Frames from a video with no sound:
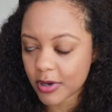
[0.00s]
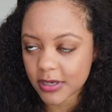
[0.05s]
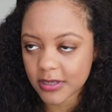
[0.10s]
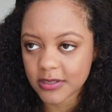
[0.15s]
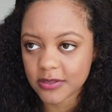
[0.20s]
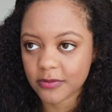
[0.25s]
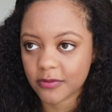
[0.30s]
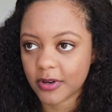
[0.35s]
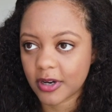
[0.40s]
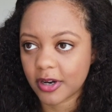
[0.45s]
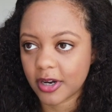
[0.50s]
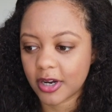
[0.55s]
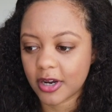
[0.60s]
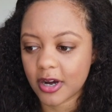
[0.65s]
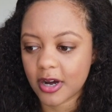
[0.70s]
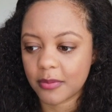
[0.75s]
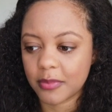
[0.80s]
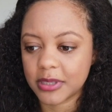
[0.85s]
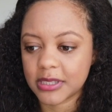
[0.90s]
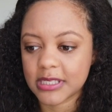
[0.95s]
ones are very
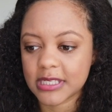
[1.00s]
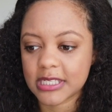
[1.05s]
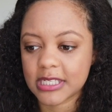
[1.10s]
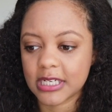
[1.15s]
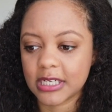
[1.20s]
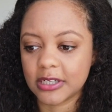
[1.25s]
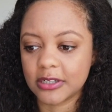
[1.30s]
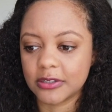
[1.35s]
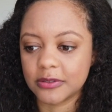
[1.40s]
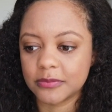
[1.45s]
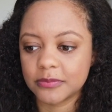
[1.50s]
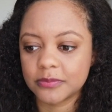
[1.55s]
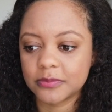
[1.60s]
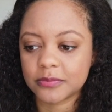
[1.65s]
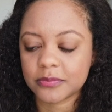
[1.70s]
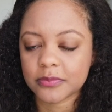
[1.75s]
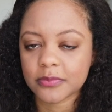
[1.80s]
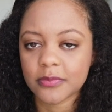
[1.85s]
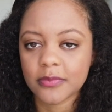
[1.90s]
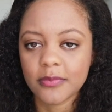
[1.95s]
common still,
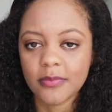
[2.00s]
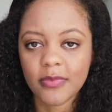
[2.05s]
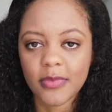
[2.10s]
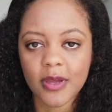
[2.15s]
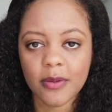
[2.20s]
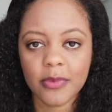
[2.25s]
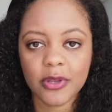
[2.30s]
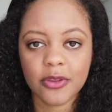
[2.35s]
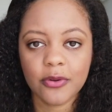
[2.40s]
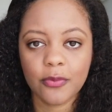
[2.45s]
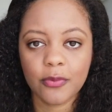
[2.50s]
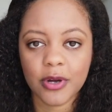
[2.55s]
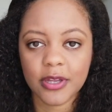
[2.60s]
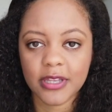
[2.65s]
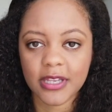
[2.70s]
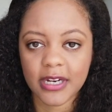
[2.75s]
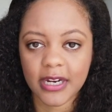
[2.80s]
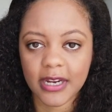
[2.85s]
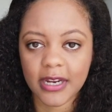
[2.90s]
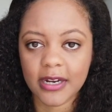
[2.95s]
but the
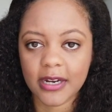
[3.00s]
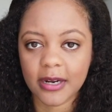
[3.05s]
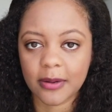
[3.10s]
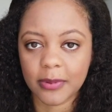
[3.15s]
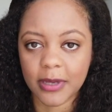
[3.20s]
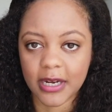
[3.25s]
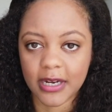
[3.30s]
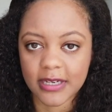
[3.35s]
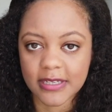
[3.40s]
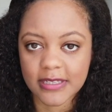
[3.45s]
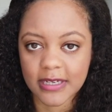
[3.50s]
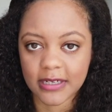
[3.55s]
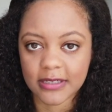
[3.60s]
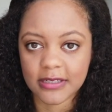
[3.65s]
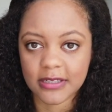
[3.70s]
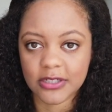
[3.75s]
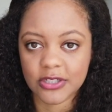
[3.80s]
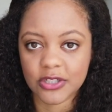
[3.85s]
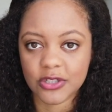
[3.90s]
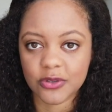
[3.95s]
one that I ended up getting
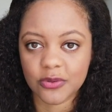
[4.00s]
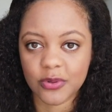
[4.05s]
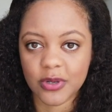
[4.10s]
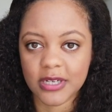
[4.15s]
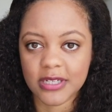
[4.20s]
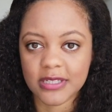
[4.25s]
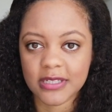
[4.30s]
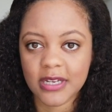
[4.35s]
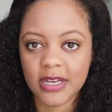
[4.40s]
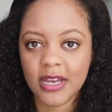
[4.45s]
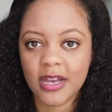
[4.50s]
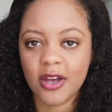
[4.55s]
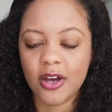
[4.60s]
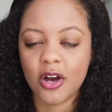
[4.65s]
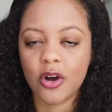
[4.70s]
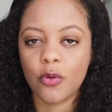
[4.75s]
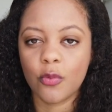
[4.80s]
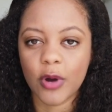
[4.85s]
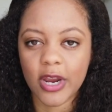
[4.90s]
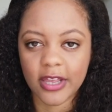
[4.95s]
sucked into was
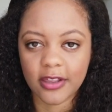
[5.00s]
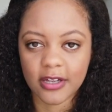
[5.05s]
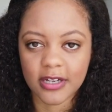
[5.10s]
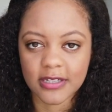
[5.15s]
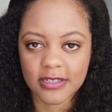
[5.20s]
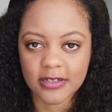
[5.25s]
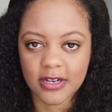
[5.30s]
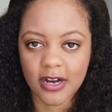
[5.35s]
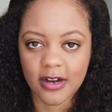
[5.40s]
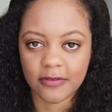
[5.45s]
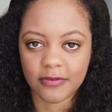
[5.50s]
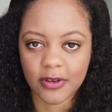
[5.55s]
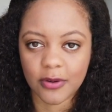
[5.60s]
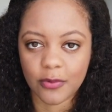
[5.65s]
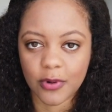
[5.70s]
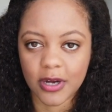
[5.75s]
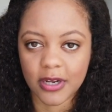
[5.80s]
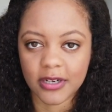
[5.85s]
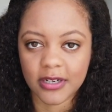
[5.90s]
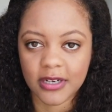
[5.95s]
a weight loss coffee
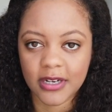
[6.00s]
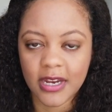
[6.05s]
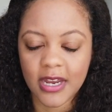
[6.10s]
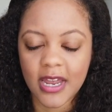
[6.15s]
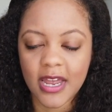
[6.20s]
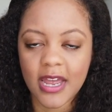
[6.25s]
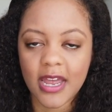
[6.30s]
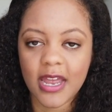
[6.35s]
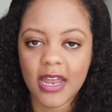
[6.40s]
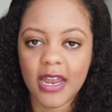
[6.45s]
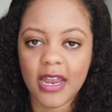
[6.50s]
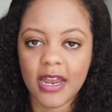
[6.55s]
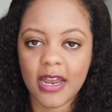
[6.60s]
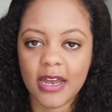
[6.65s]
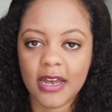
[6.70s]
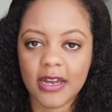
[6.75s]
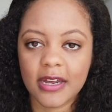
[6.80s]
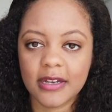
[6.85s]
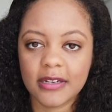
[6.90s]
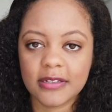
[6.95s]
one.
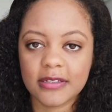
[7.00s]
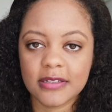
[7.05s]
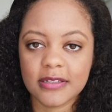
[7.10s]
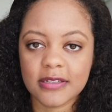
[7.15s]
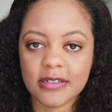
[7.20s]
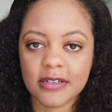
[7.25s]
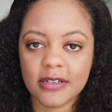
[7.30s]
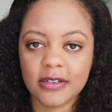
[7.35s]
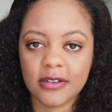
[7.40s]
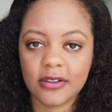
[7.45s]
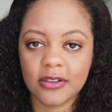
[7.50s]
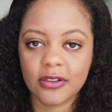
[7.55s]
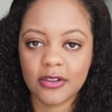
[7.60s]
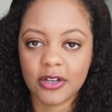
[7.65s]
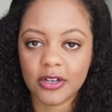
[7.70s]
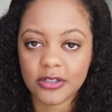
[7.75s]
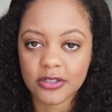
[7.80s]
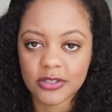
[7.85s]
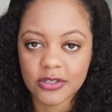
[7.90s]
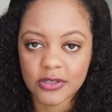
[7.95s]
And
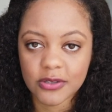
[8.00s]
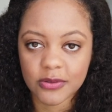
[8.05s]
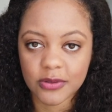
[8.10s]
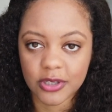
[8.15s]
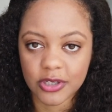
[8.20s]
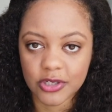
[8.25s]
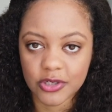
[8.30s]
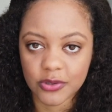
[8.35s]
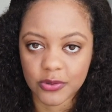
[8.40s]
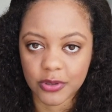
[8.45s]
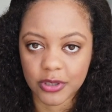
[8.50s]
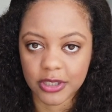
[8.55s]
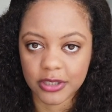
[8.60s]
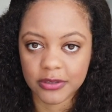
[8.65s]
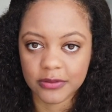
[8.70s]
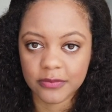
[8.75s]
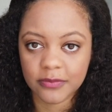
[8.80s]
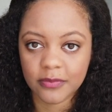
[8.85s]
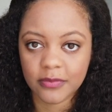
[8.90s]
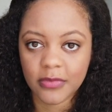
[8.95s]
long story
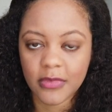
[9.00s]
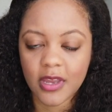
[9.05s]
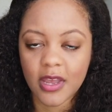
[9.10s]
short,